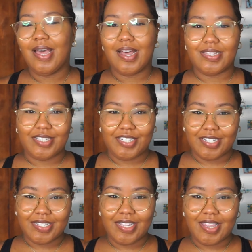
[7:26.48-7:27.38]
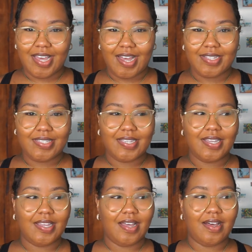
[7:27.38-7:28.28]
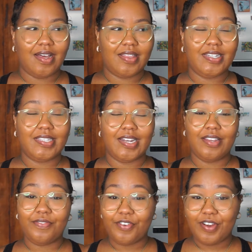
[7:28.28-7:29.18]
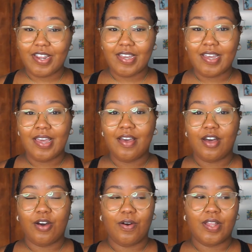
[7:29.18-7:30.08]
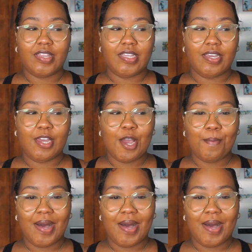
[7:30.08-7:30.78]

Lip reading: Additional to that, the delivery on the